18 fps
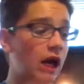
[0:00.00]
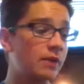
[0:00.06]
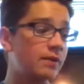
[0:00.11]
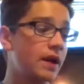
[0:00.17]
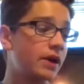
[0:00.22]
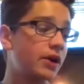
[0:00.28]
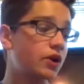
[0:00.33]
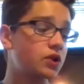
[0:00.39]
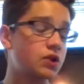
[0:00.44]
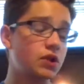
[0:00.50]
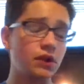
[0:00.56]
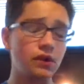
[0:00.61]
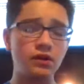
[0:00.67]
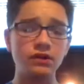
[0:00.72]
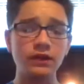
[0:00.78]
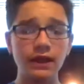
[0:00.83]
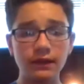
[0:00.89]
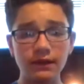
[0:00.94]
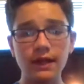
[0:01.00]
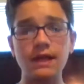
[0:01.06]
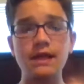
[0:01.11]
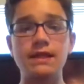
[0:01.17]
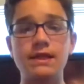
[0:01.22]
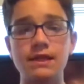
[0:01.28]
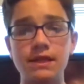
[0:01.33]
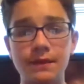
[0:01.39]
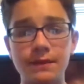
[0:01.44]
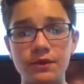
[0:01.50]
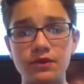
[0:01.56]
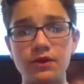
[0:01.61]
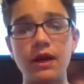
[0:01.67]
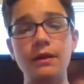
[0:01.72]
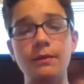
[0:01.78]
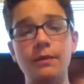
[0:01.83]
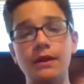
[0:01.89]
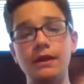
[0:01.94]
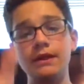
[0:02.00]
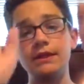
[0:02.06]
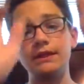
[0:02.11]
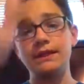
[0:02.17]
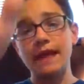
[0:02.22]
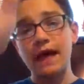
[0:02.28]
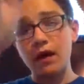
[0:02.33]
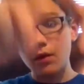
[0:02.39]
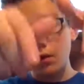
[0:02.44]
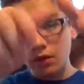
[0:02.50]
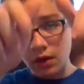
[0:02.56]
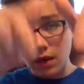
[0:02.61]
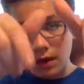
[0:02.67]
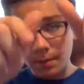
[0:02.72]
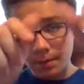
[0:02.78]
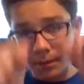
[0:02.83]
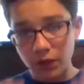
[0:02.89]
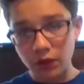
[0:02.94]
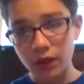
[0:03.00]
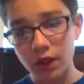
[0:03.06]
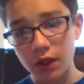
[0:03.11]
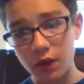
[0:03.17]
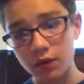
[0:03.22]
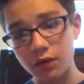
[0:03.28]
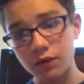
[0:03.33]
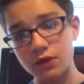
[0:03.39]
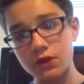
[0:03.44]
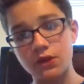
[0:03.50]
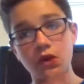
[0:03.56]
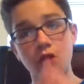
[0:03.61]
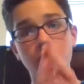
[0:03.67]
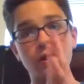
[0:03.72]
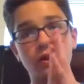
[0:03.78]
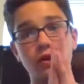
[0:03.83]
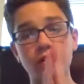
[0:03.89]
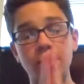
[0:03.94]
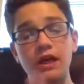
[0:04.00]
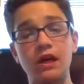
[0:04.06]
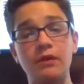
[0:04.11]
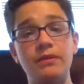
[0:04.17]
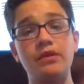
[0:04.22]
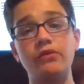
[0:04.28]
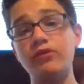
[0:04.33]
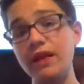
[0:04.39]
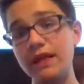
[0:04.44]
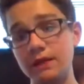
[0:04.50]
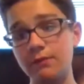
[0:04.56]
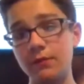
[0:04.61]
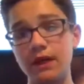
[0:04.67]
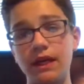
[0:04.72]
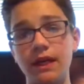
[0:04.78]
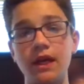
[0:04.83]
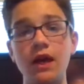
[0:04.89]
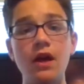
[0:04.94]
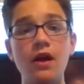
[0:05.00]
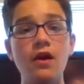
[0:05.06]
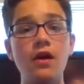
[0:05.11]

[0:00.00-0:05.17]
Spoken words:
And also click that subscribe button down below so you can help me raise money